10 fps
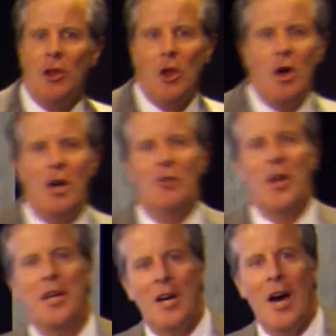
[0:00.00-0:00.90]
the long
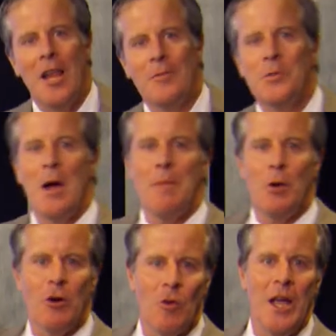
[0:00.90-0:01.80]
running columns by
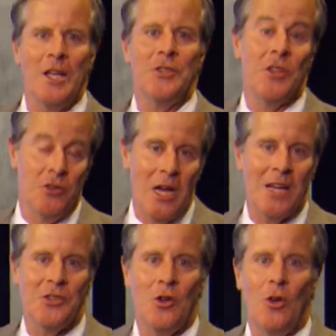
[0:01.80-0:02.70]
Bert Raynes in the
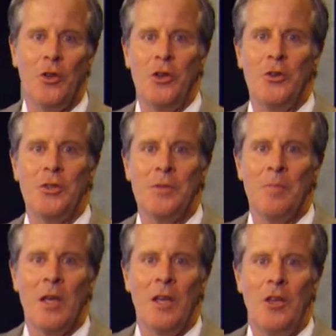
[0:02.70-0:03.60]
Jackson Hole News,
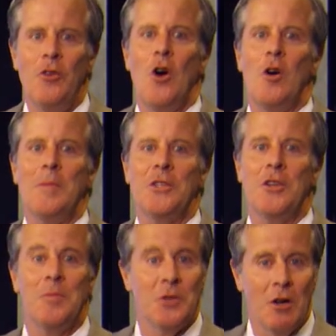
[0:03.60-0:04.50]
you know him as
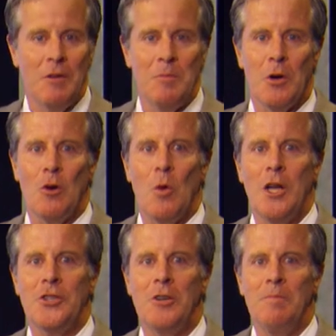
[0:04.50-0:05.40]
an observant
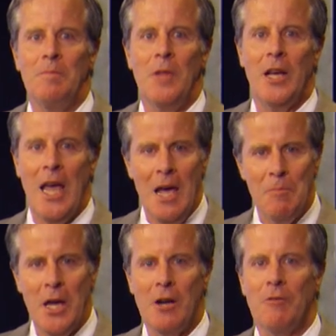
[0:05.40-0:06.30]
birdwatcher, a
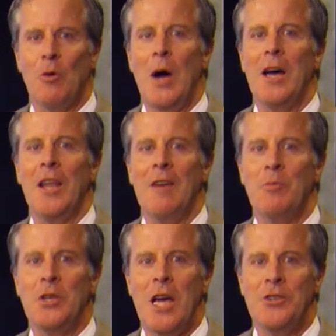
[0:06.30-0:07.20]
campaigner for wildlife
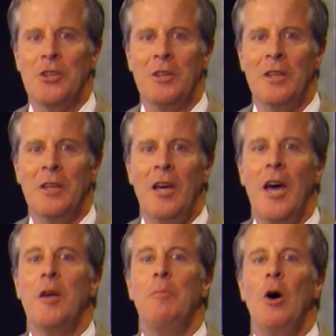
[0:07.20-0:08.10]
protection,
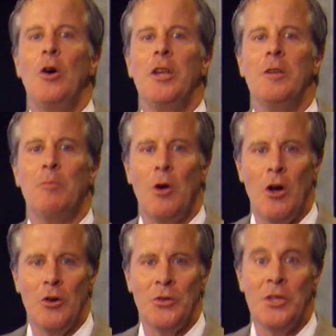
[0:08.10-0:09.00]
and a poet in
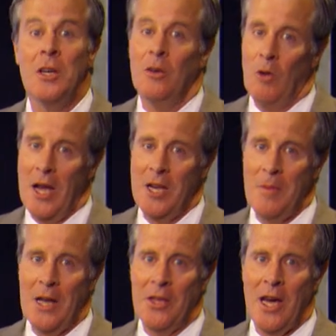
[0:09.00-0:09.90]
prose writing
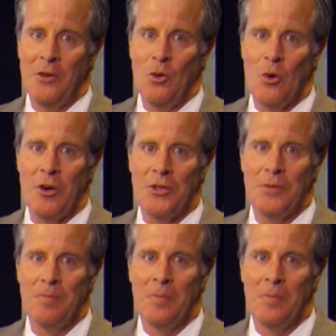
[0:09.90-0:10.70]
about the outdoors.